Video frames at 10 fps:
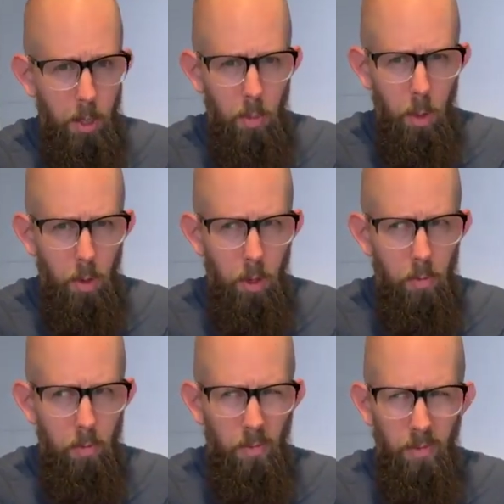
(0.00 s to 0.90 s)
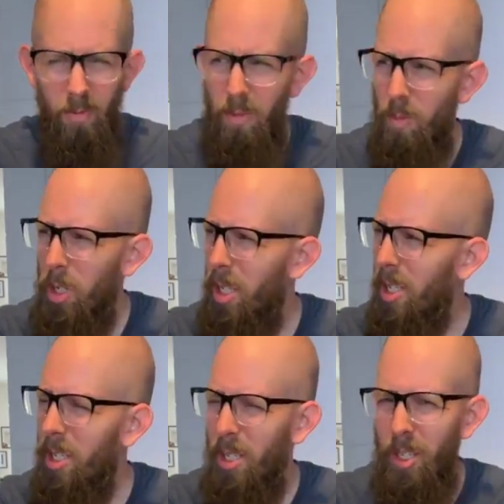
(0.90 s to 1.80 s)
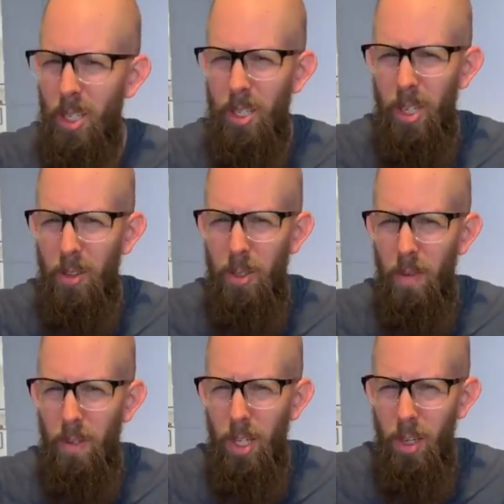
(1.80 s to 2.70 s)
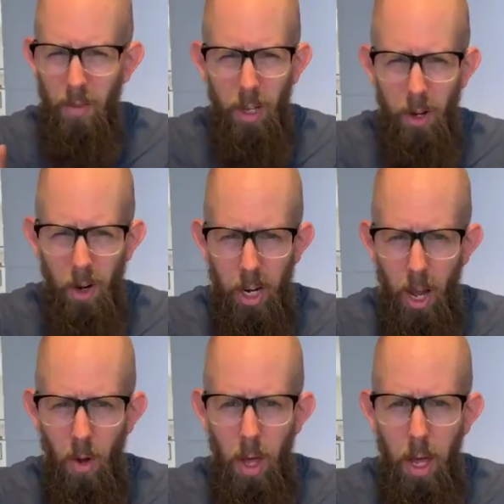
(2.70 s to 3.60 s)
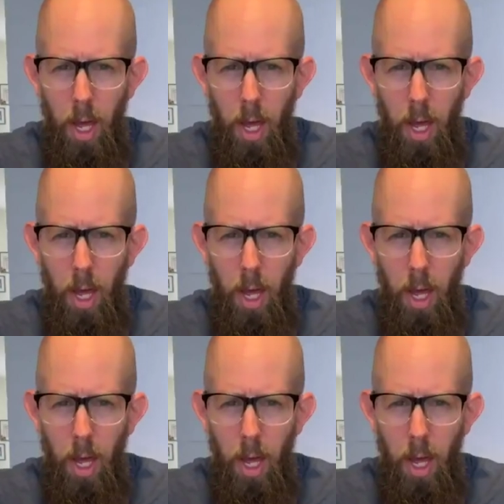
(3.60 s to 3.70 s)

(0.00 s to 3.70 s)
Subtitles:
September, I want to say 16th, 17th, I forget right now.